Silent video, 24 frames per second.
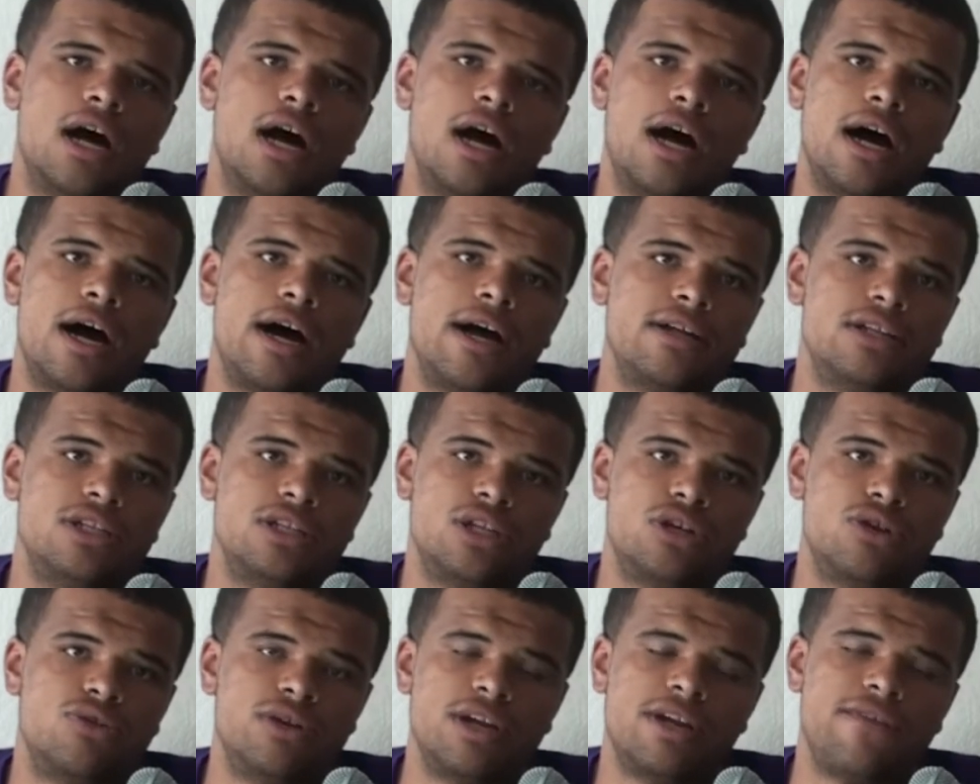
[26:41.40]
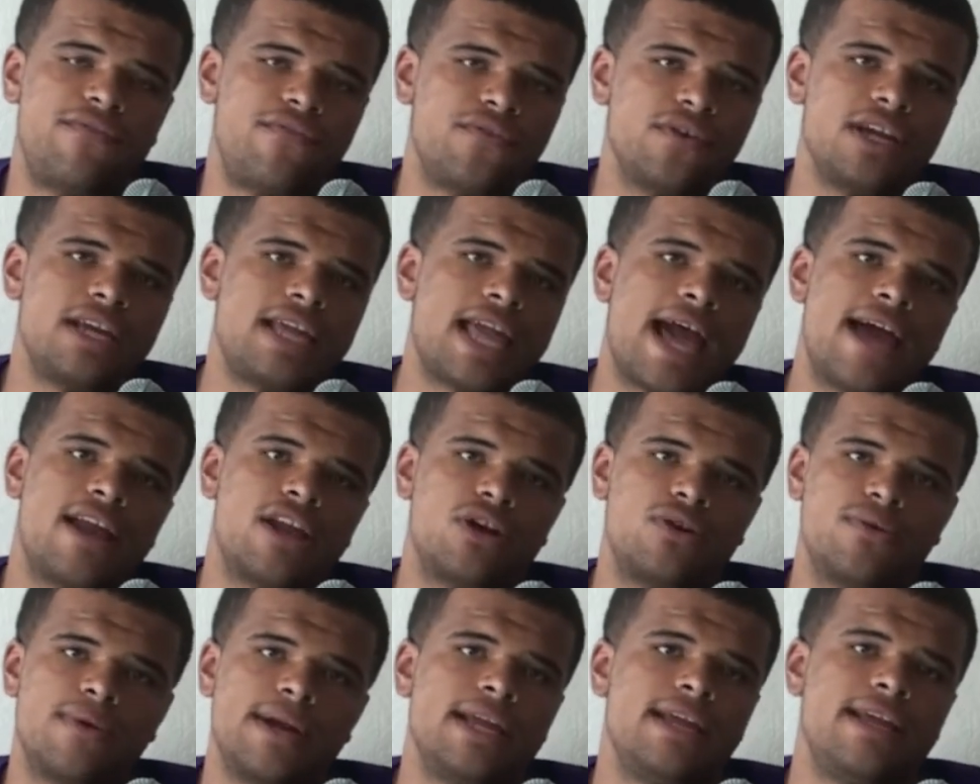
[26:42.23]
The Greek Freak had a
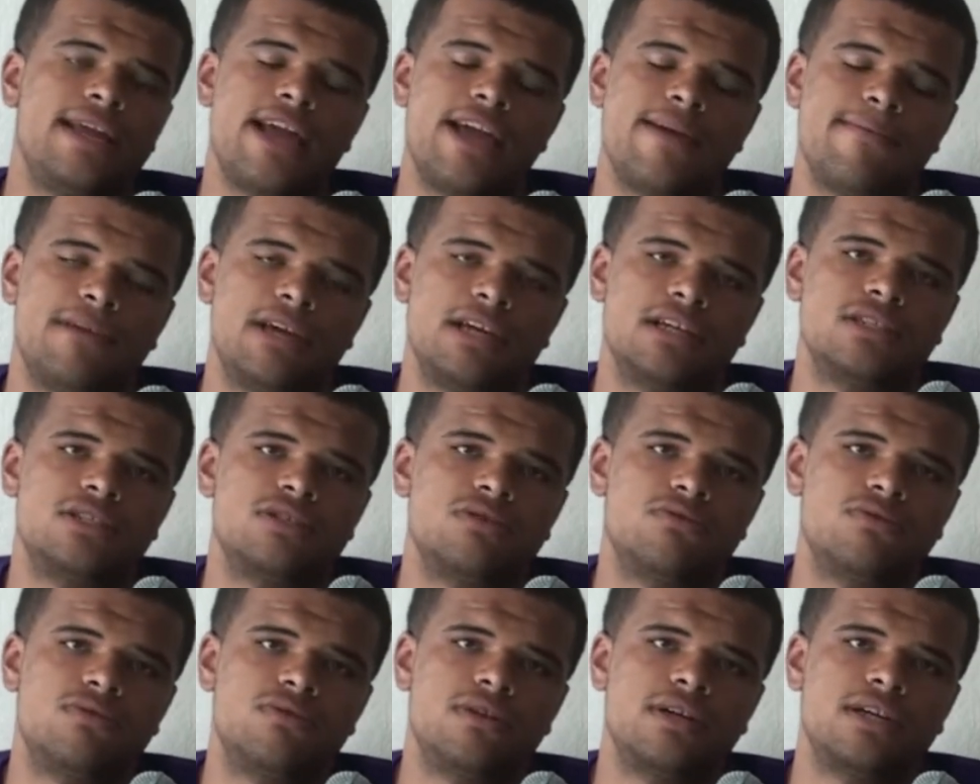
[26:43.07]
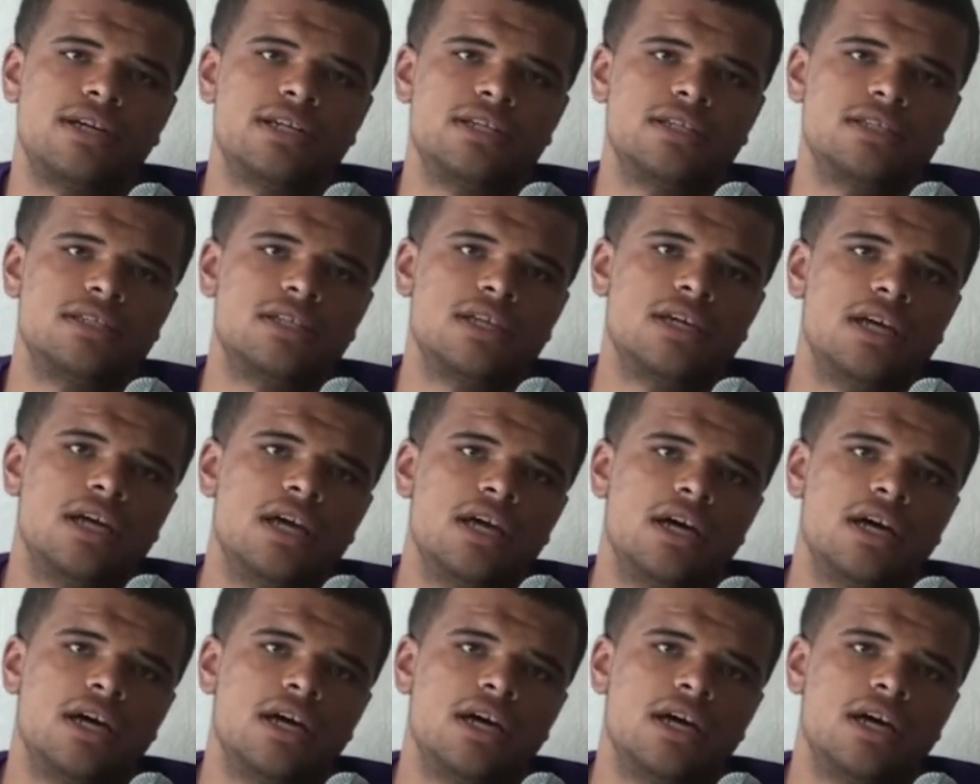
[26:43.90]
great game against the Warriors.